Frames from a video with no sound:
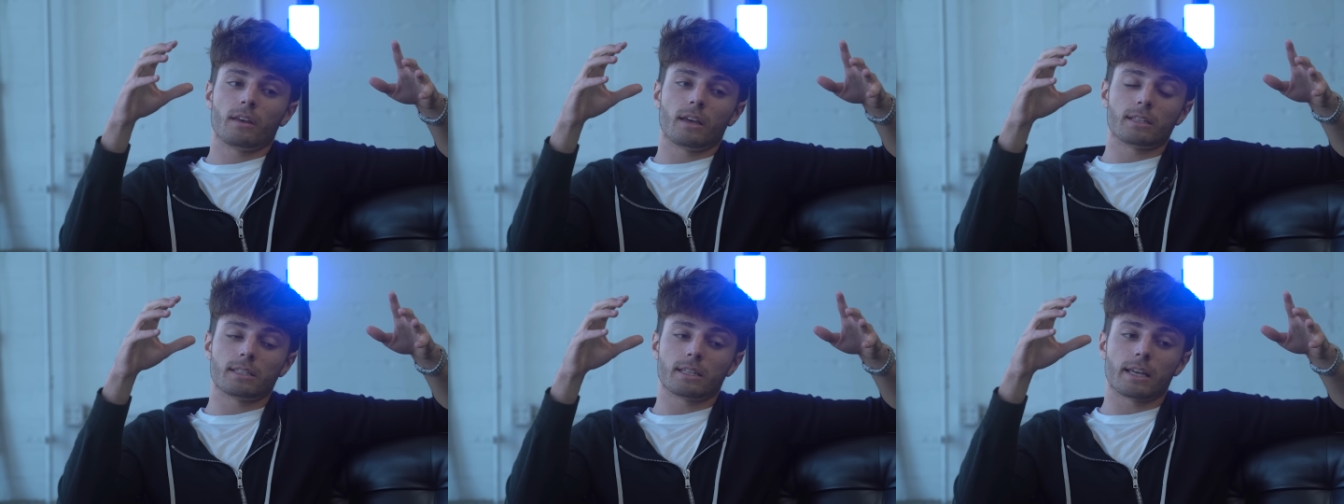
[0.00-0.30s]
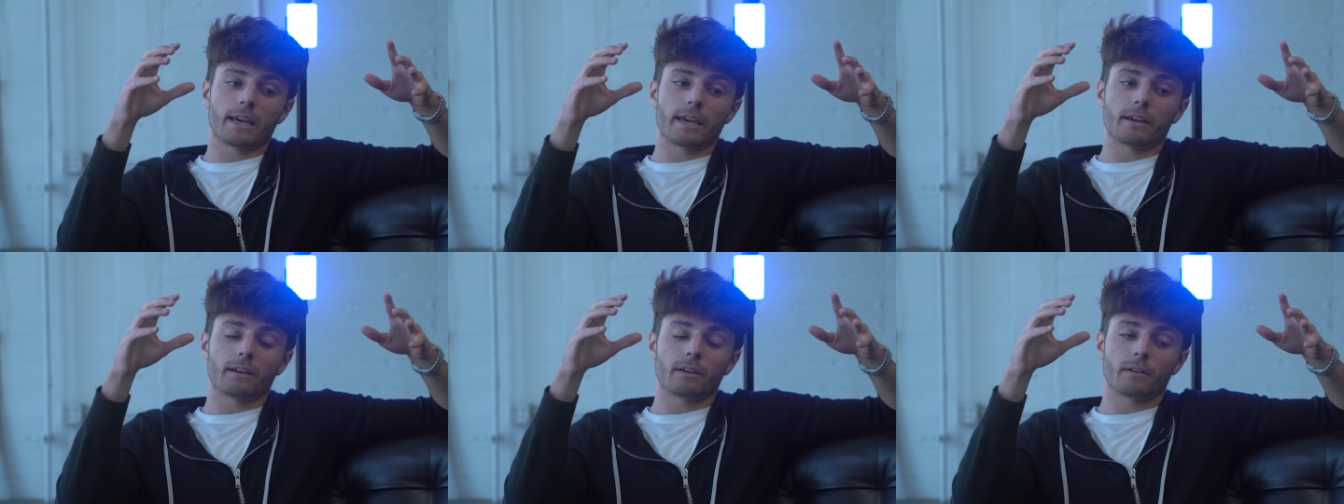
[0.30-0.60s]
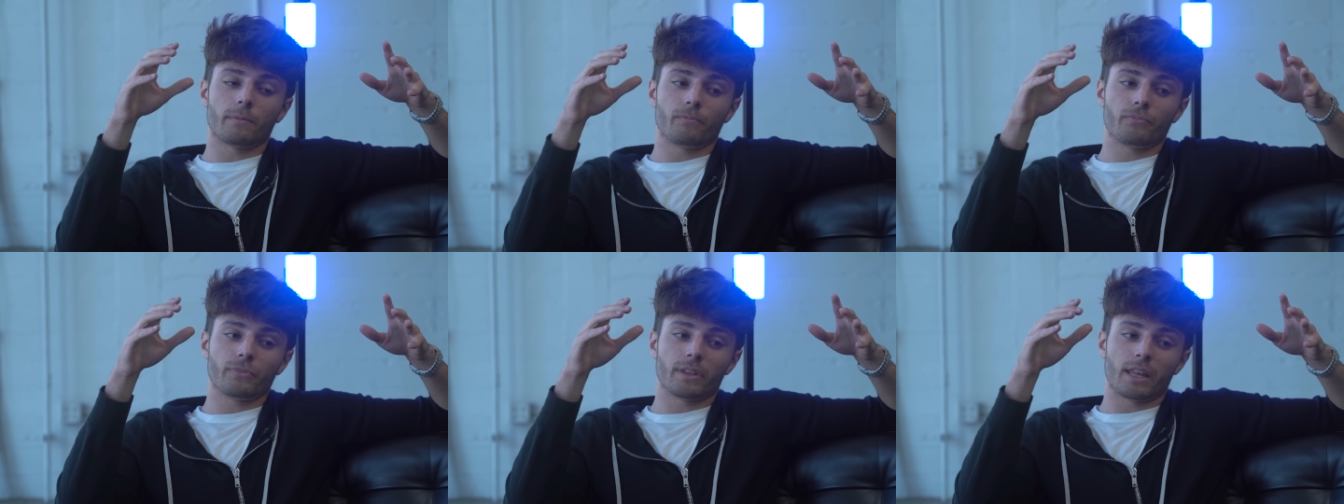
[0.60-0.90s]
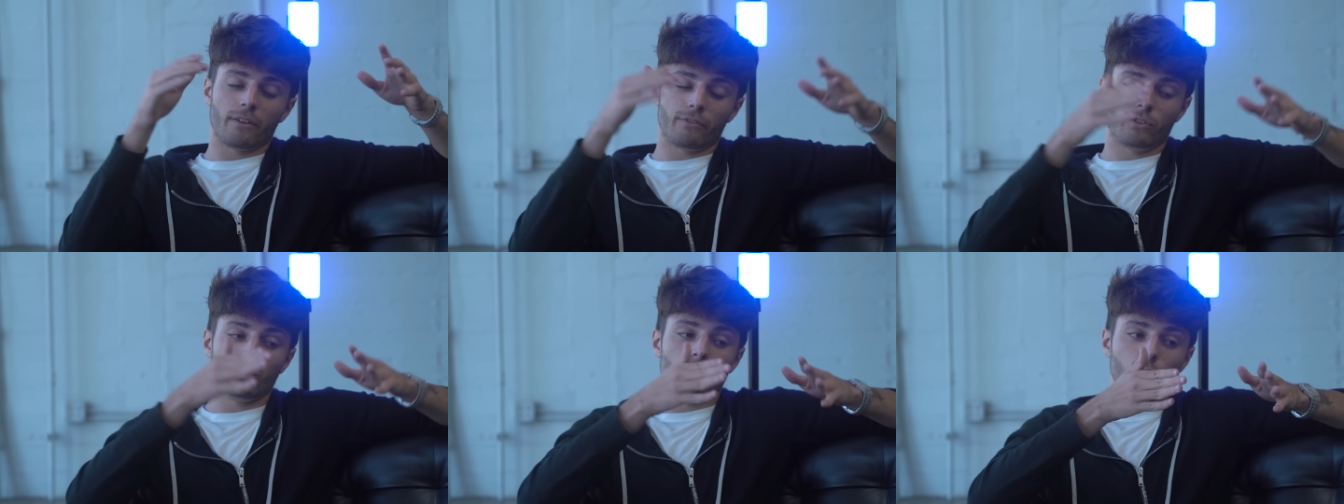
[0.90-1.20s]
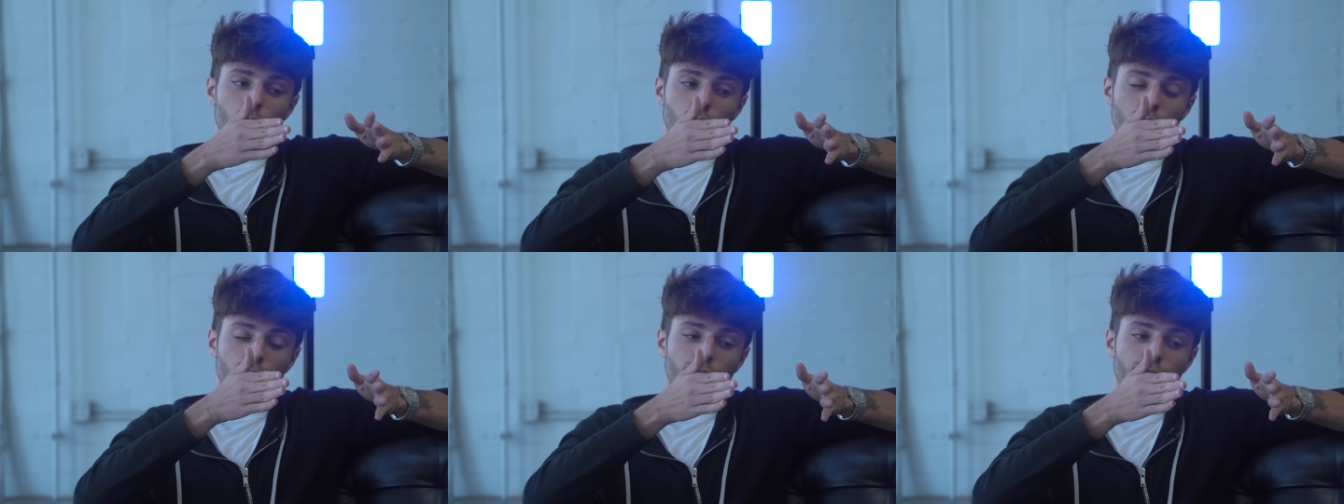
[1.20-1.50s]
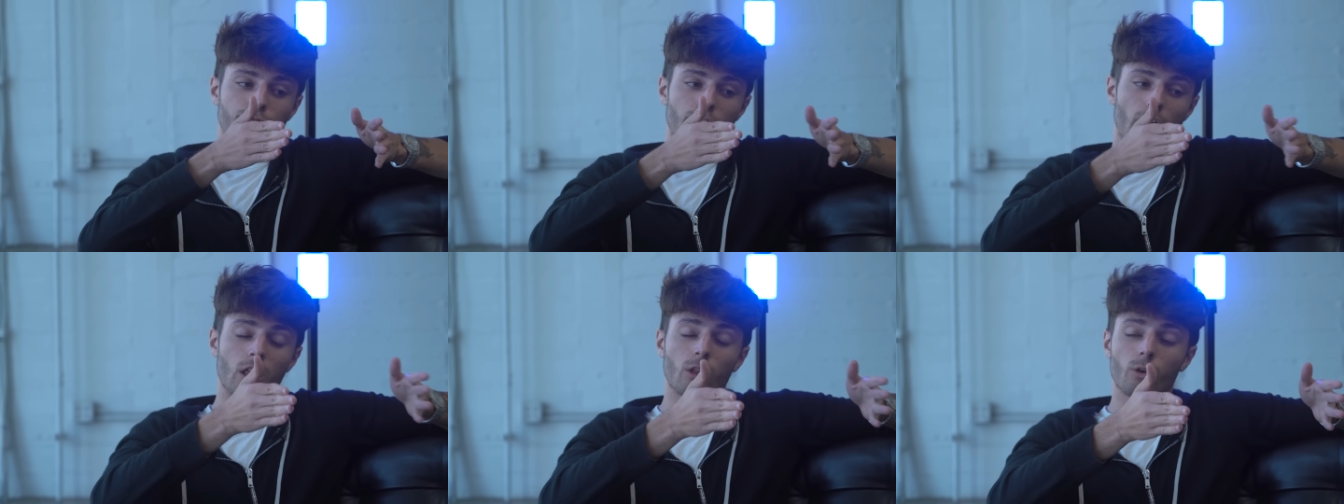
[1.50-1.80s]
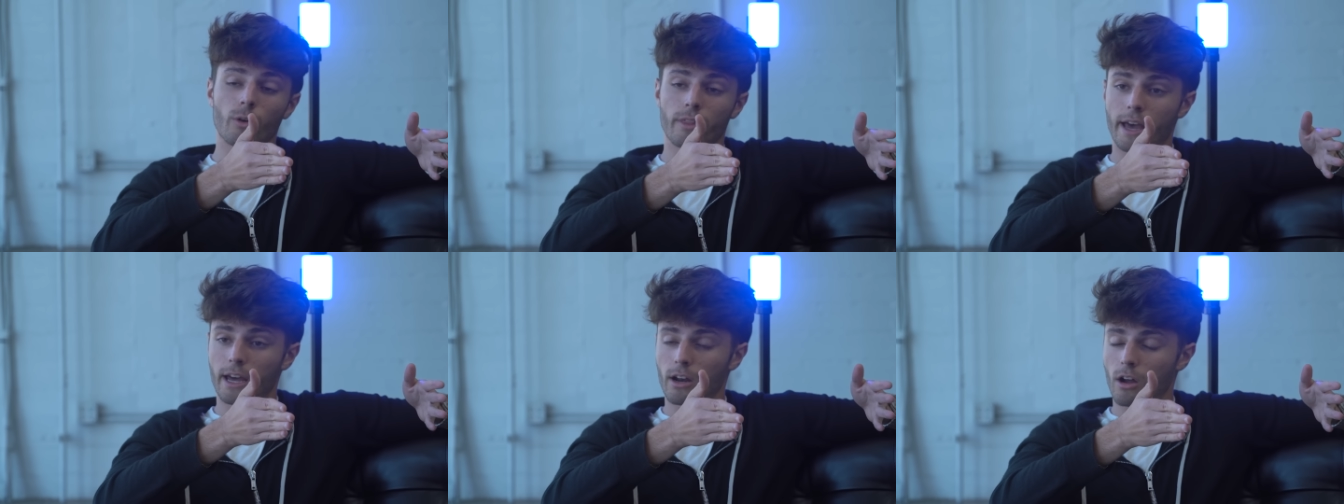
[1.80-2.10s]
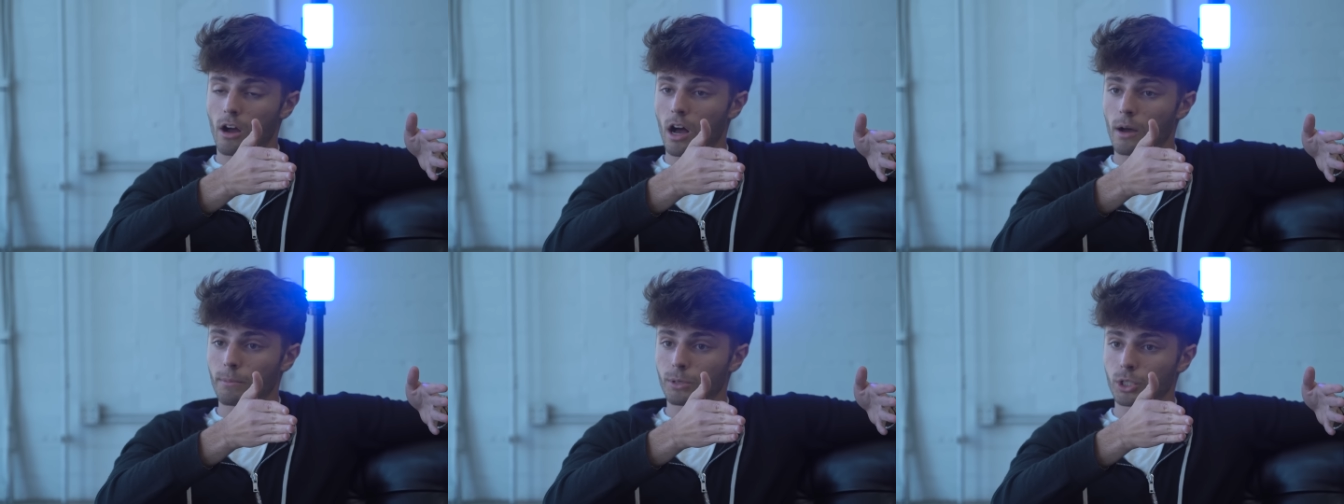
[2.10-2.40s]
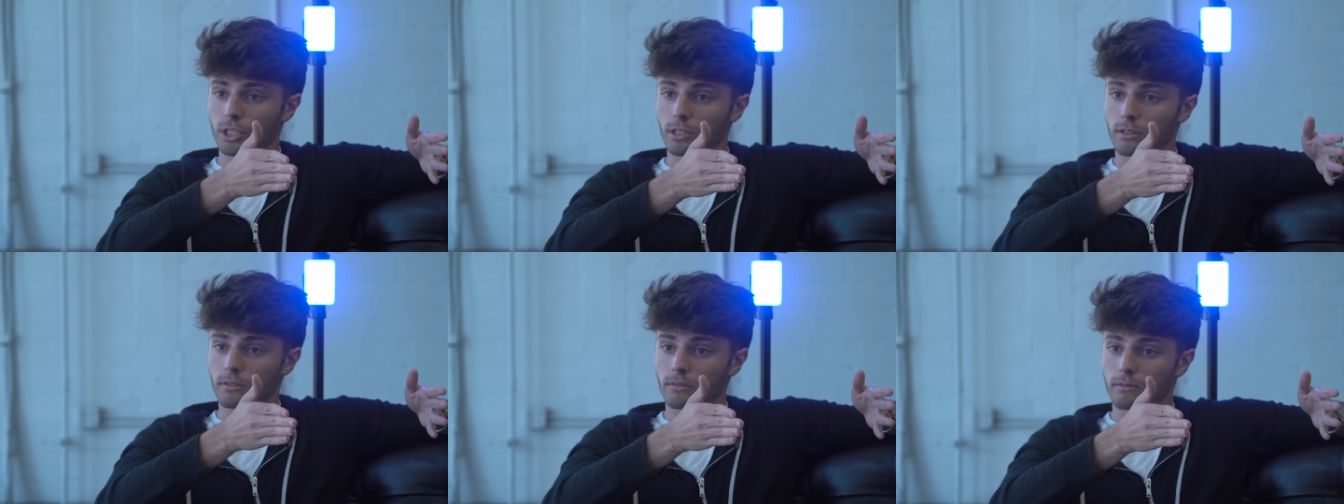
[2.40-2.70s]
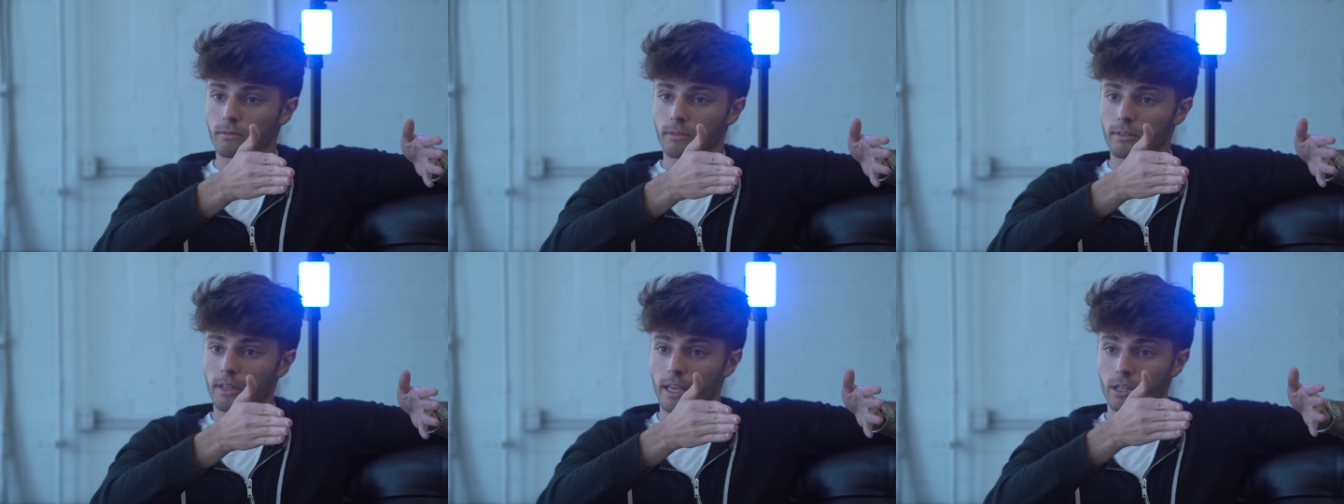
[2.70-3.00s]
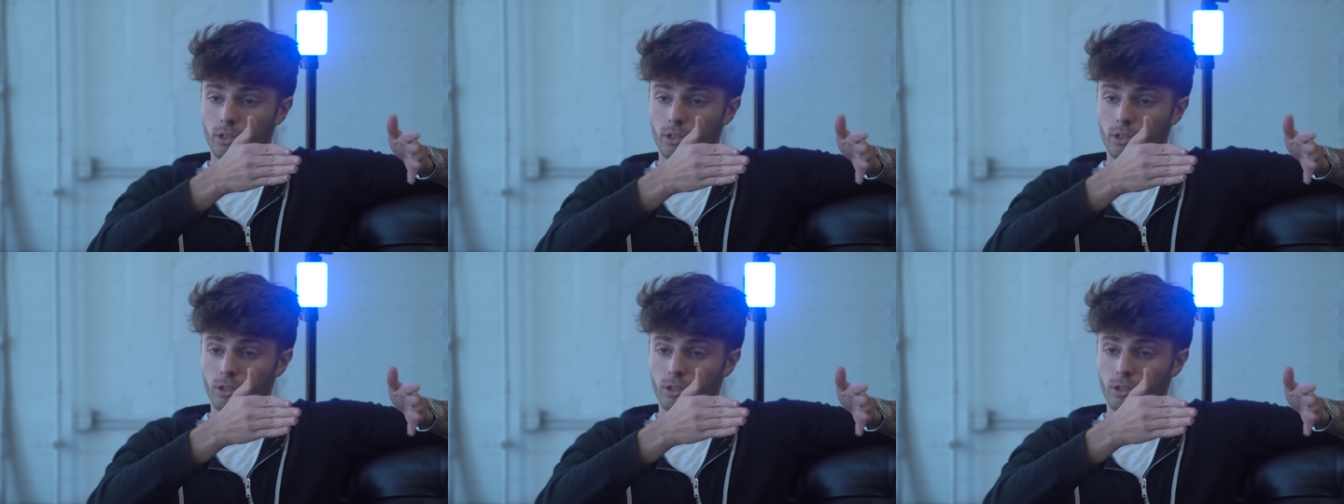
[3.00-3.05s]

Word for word: It's like if you just follow that option